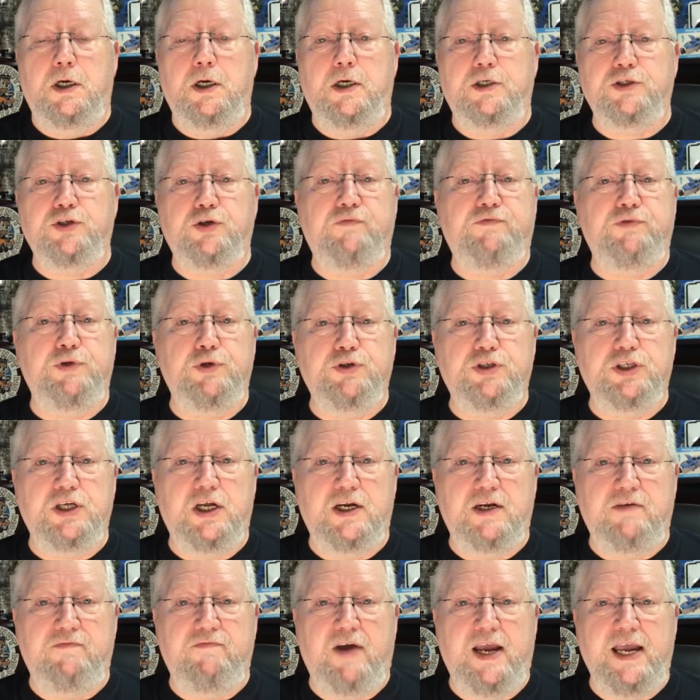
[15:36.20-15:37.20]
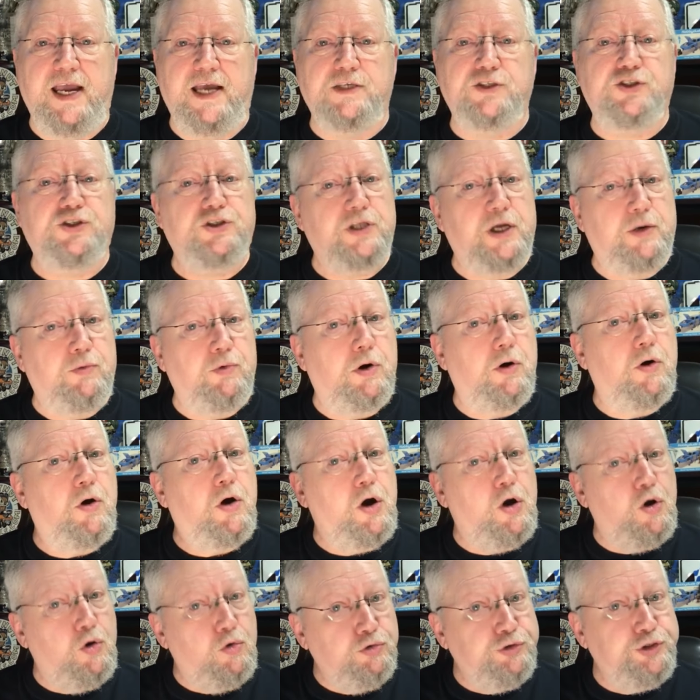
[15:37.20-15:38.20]
So if you said advanced, they were going to
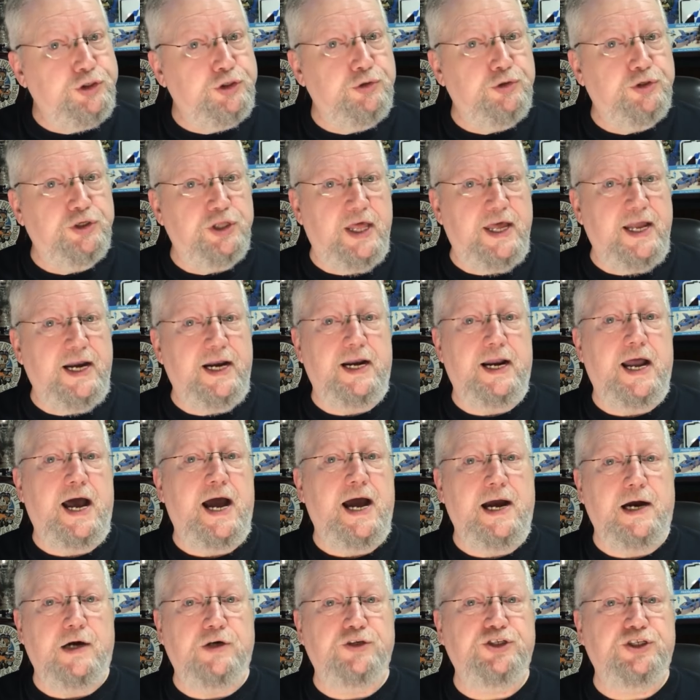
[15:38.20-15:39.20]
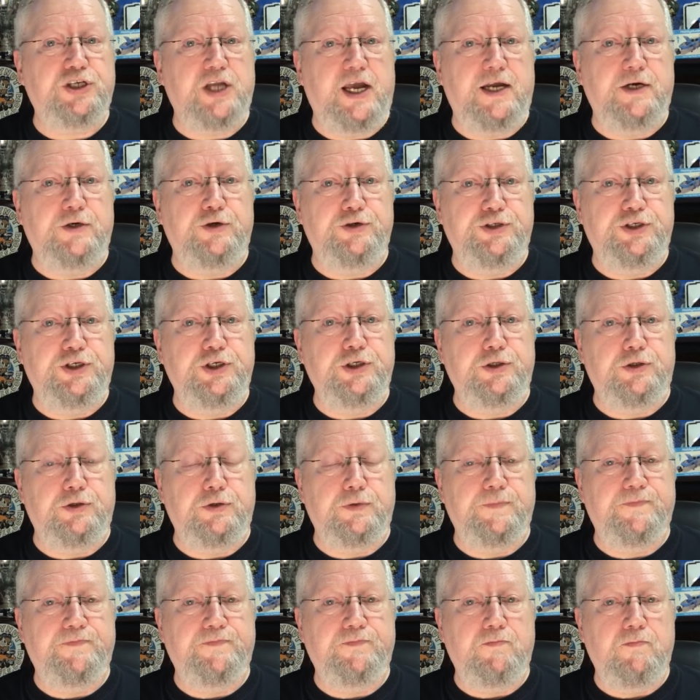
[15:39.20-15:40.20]
hold you to that higher standard too.
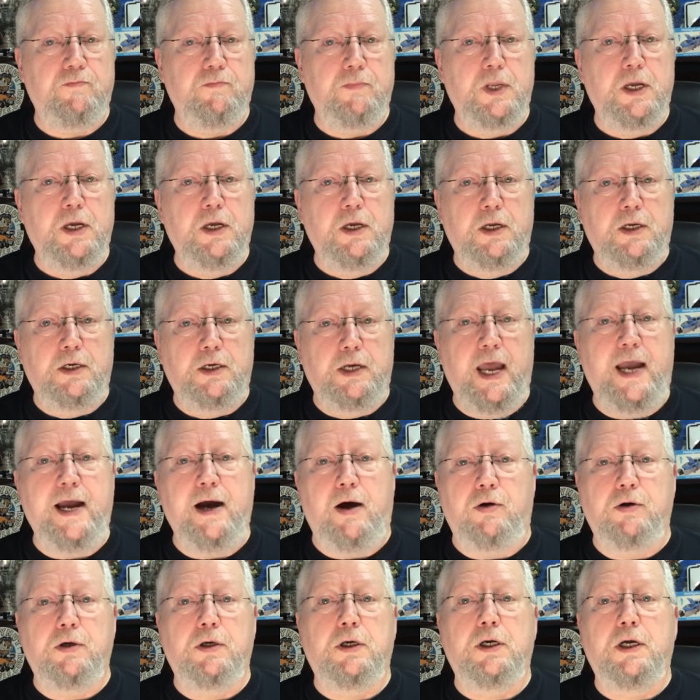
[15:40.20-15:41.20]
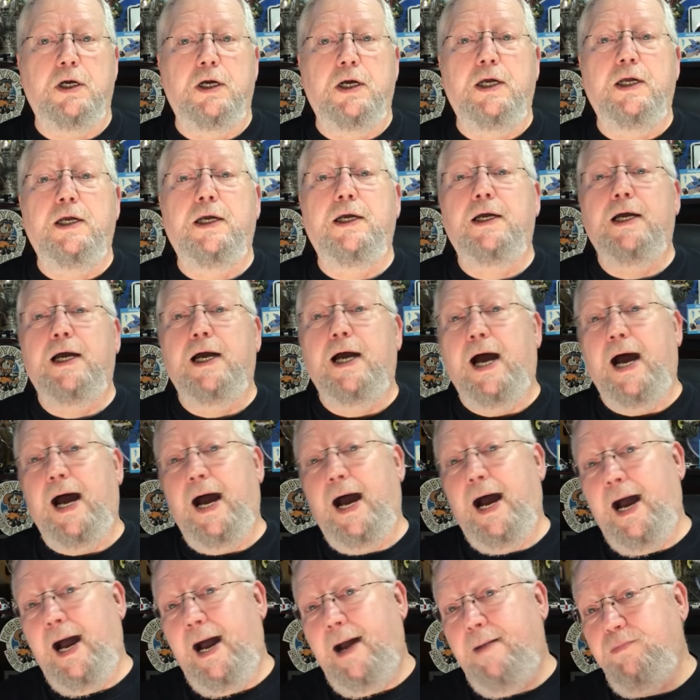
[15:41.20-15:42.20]
Now,
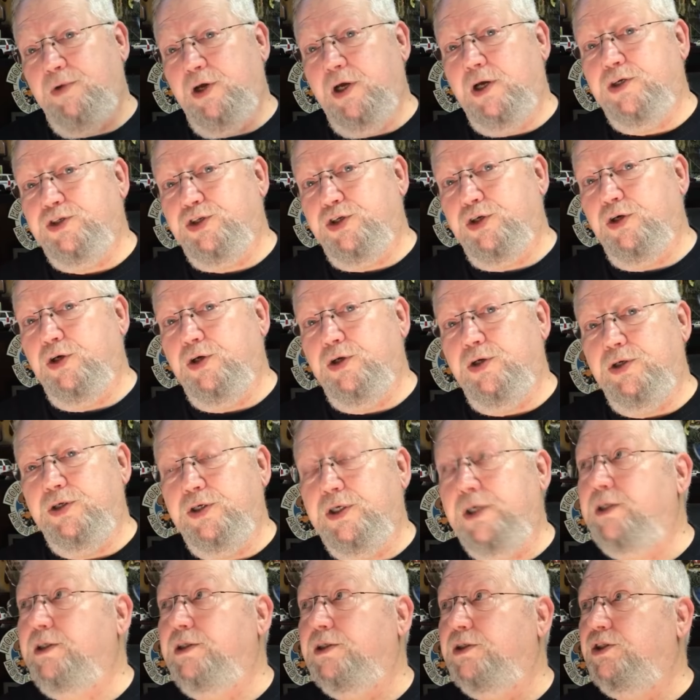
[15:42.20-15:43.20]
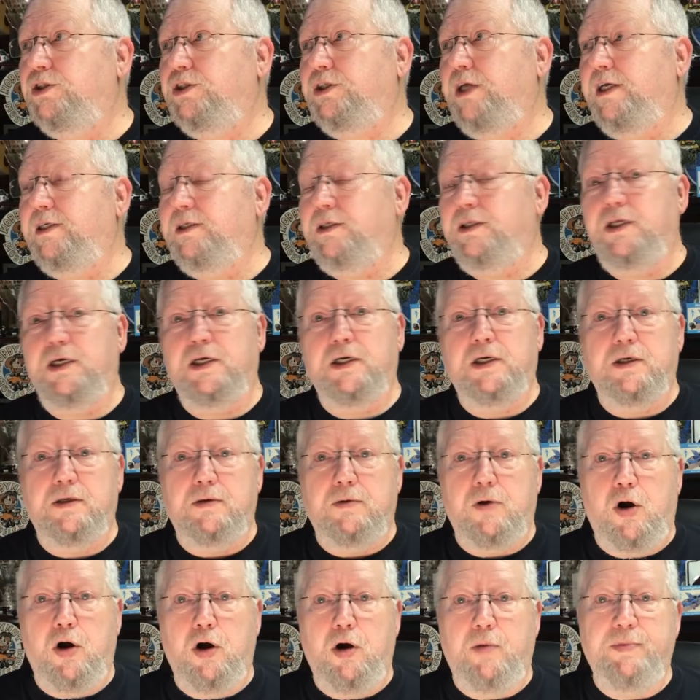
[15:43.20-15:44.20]
I'm going to set the
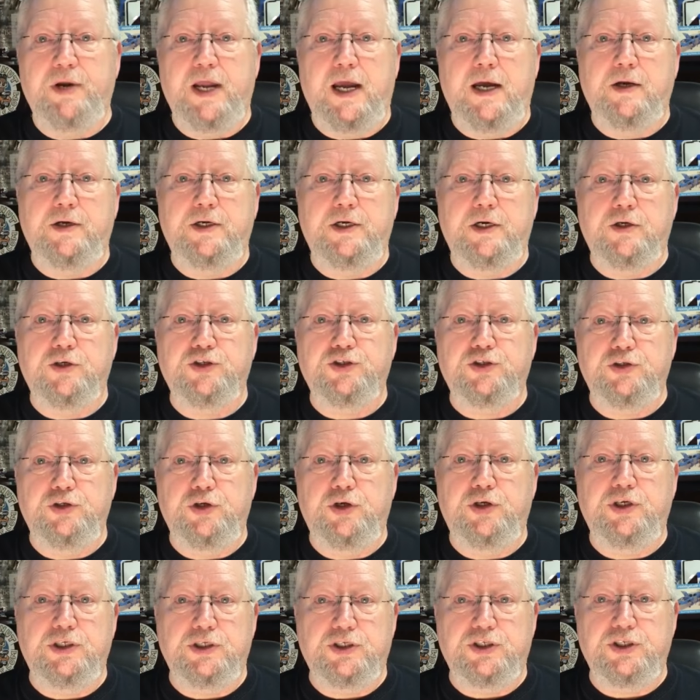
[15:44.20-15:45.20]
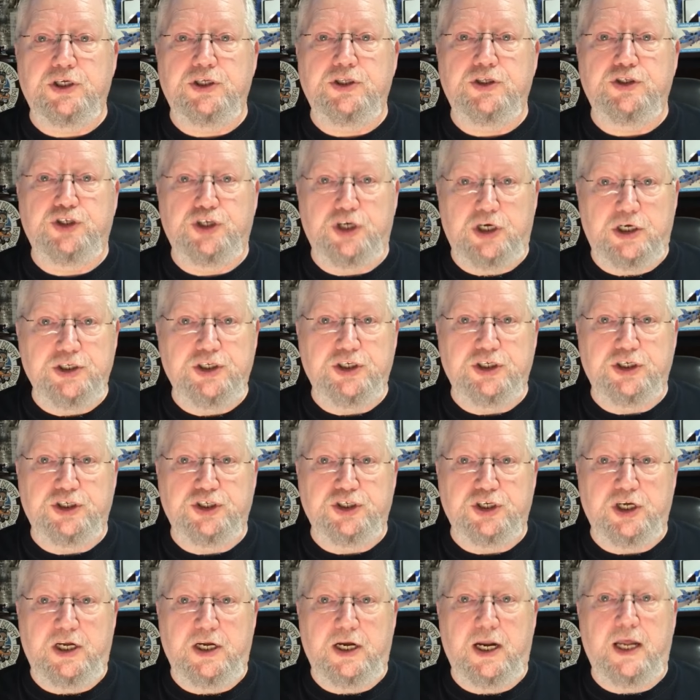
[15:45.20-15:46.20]
arm down here so you can see the judging
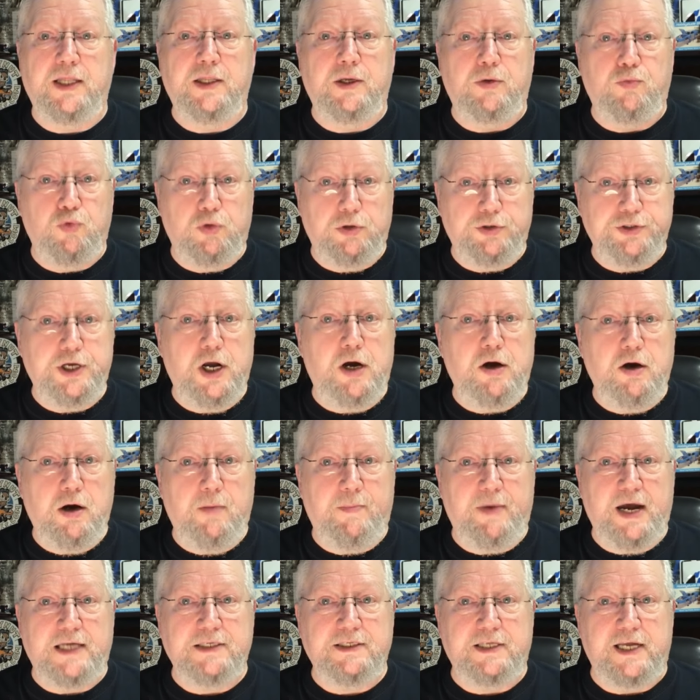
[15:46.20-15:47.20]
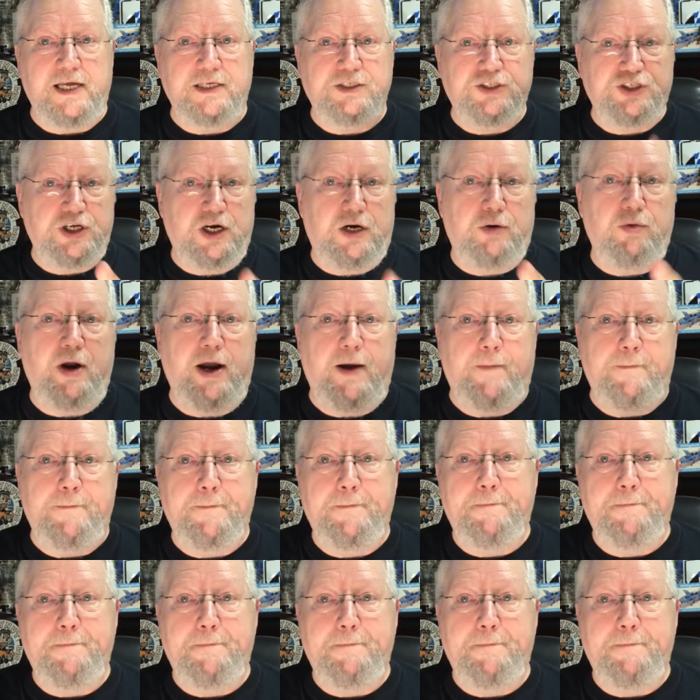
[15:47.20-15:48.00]
sheet, and then we'll talk about that. Stick around.